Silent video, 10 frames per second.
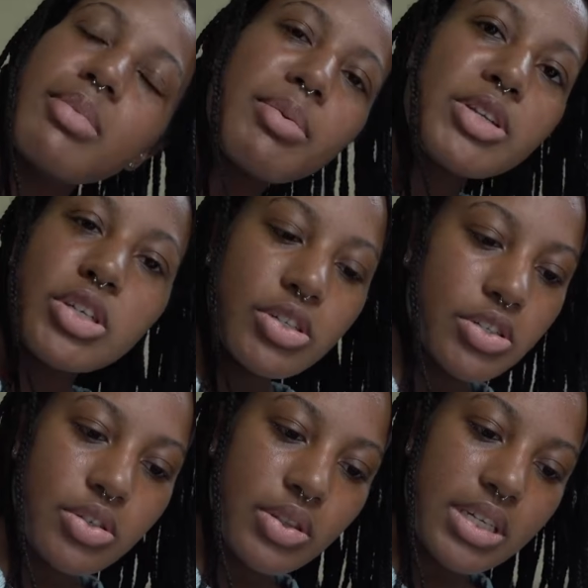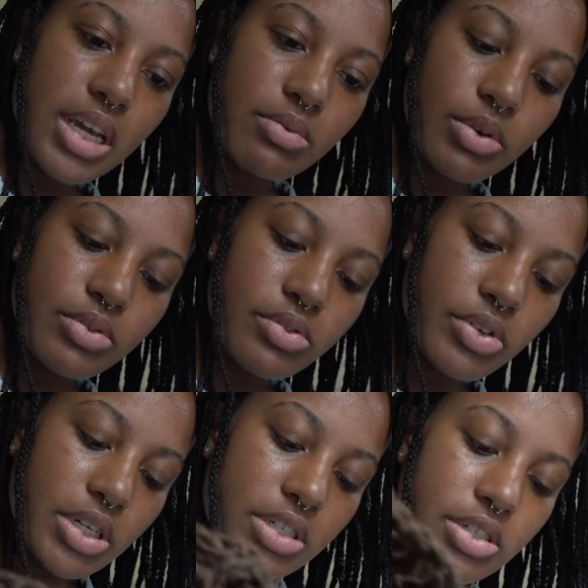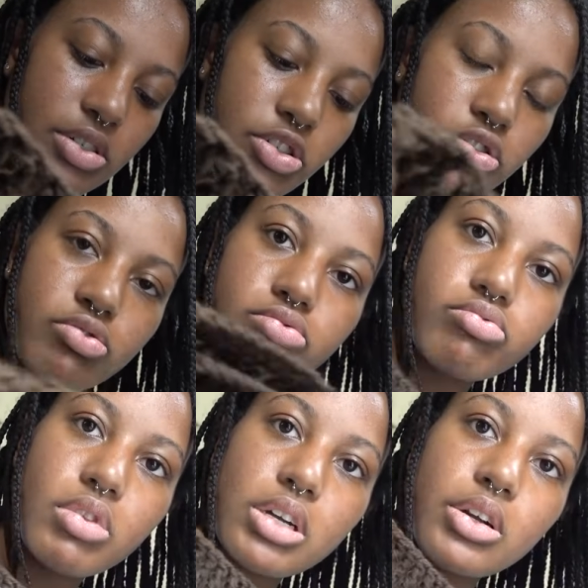maybe I should just do the 10 rows for each. I don't